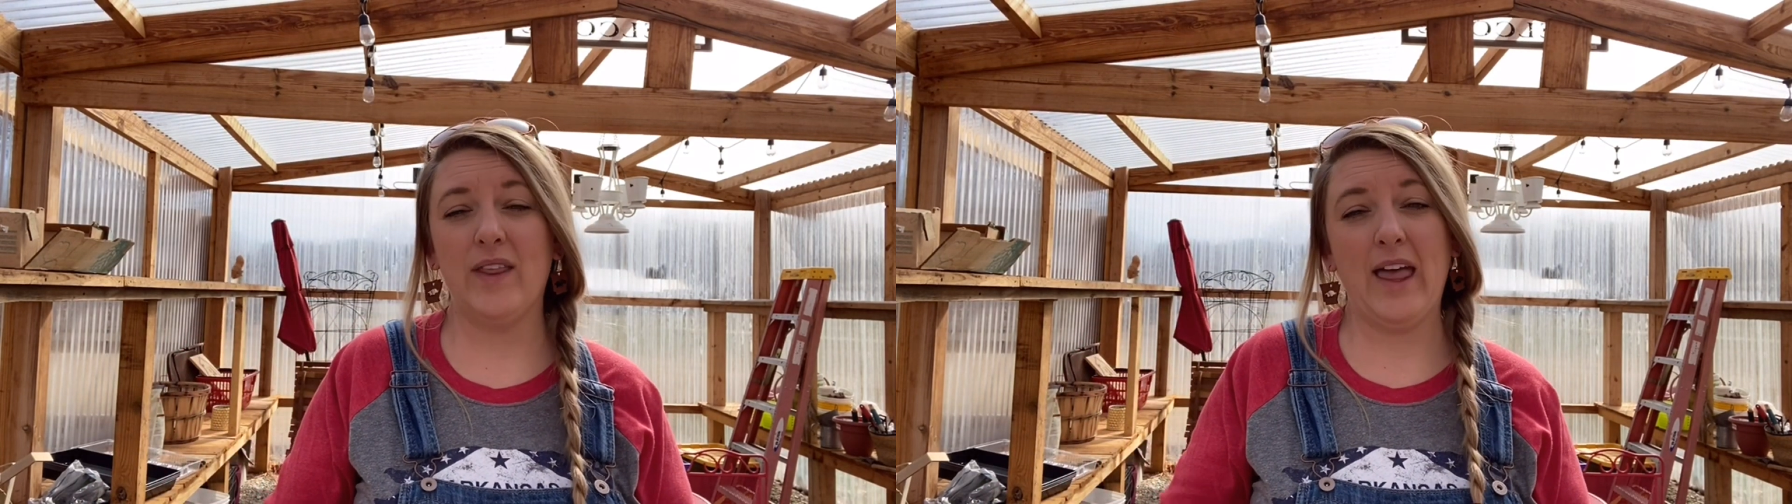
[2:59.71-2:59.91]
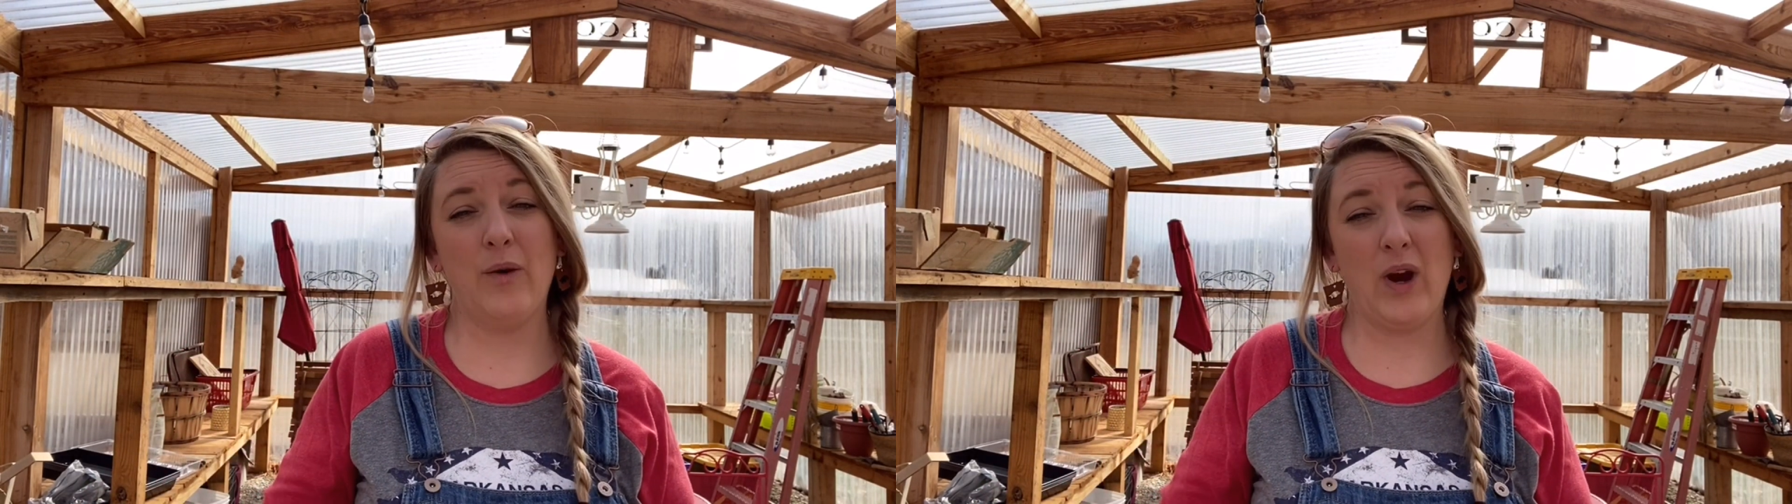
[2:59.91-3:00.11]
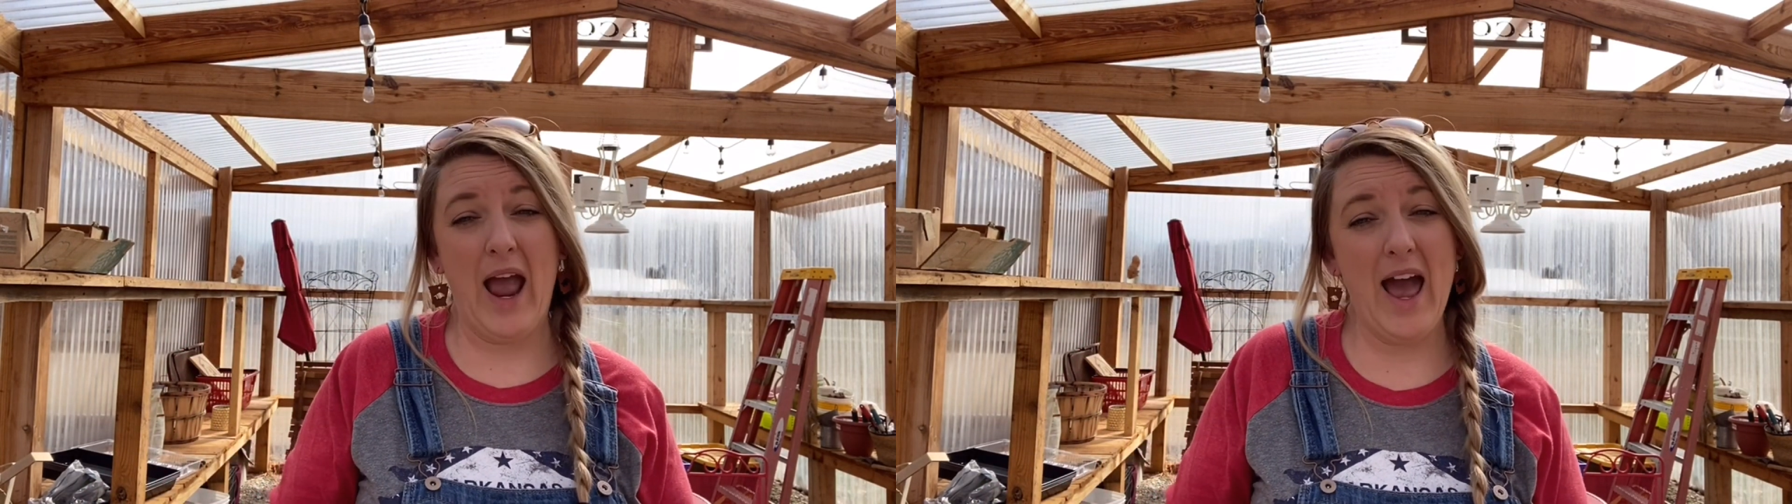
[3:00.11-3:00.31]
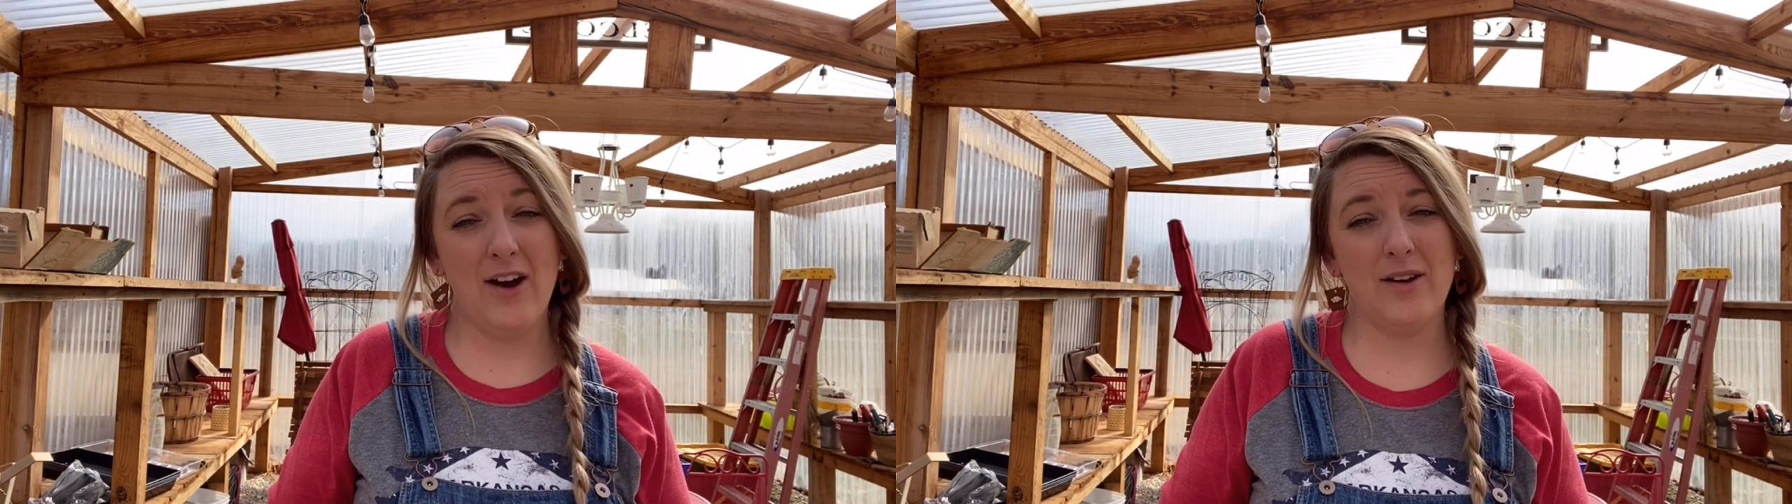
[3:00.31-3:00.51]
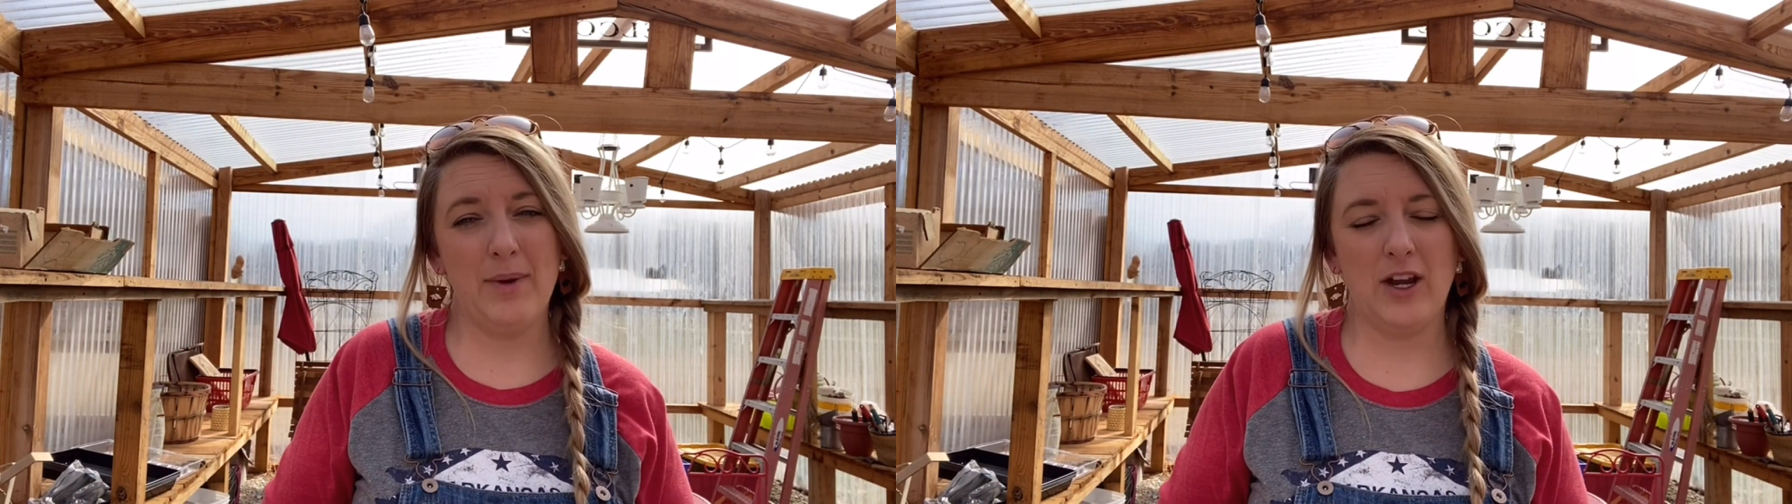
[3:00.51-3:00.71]
and they were
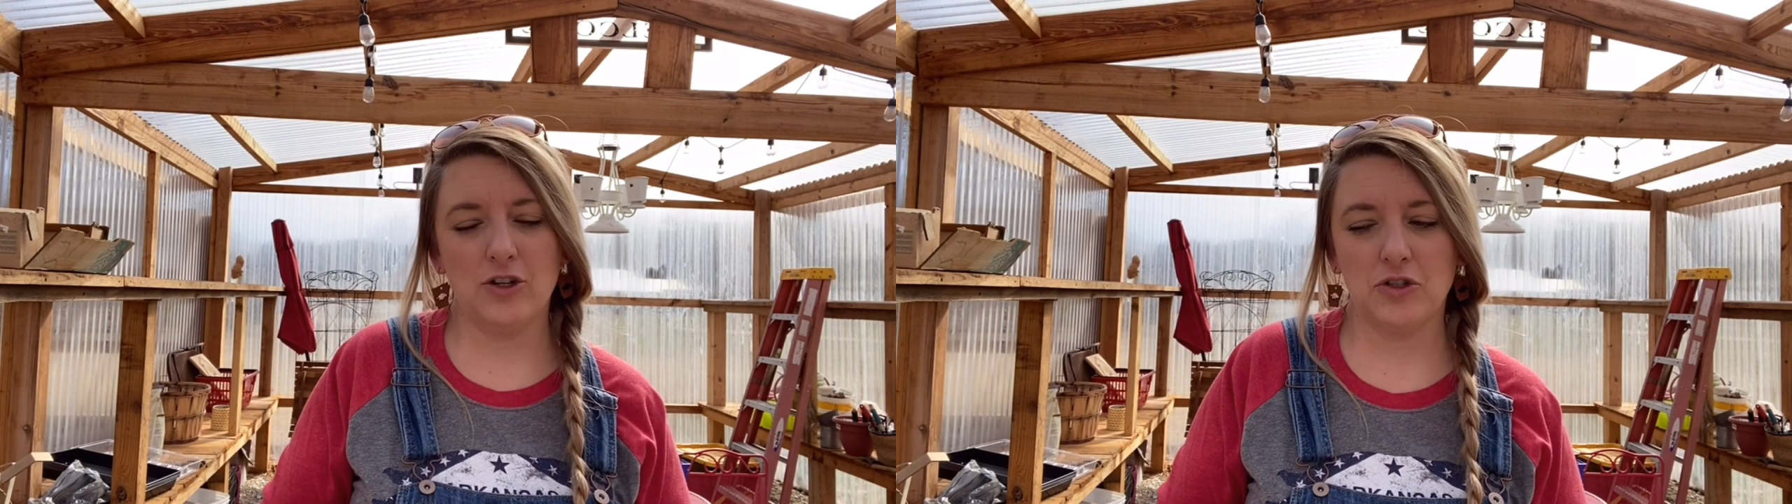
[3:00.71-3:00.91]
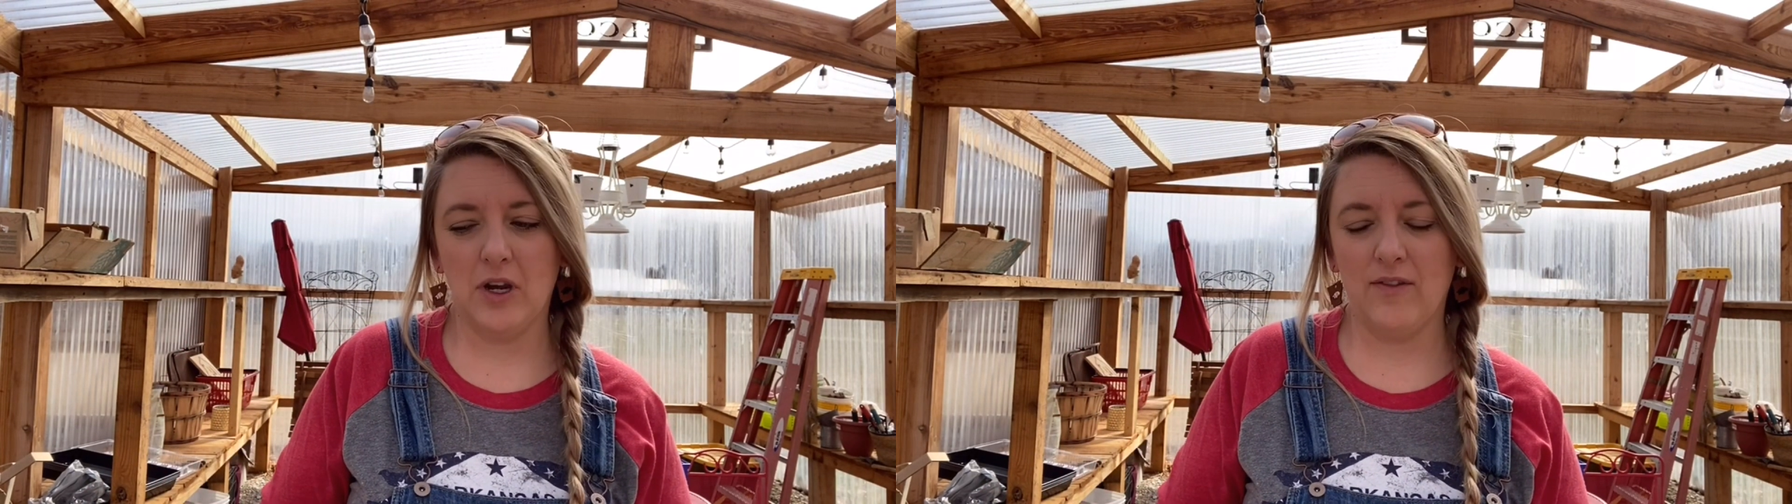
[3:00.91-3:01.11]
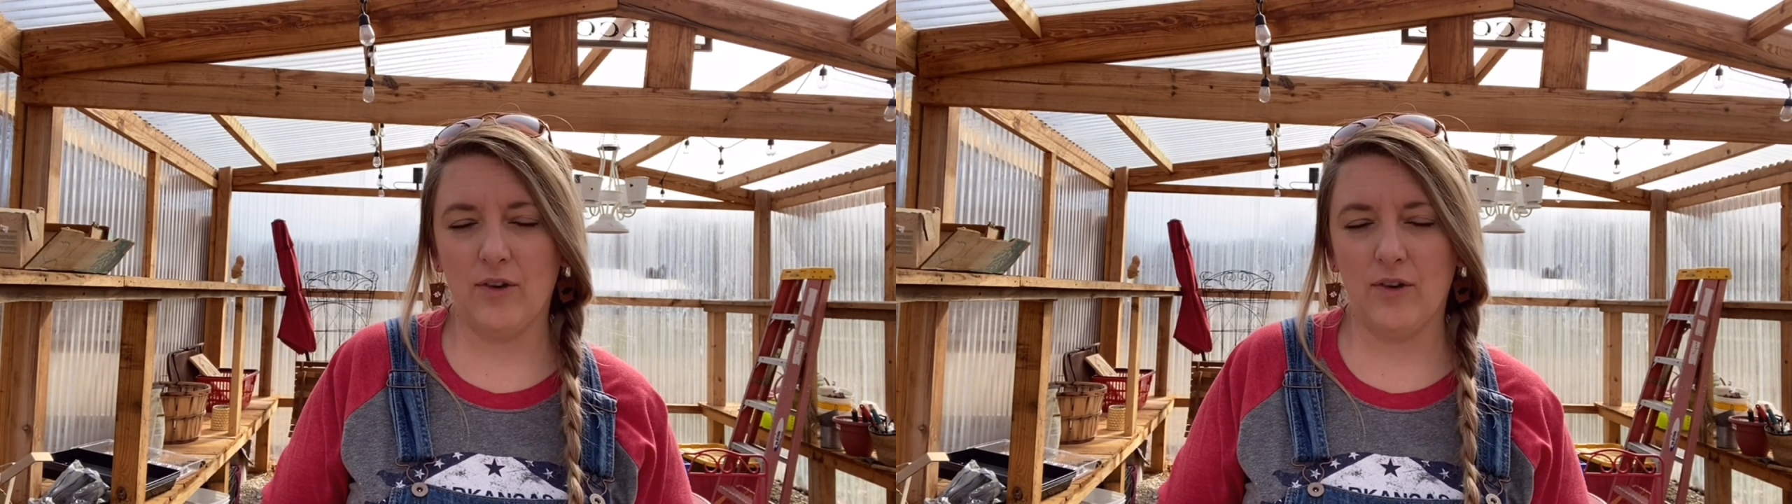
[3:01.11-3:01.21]
out at Baker's Creek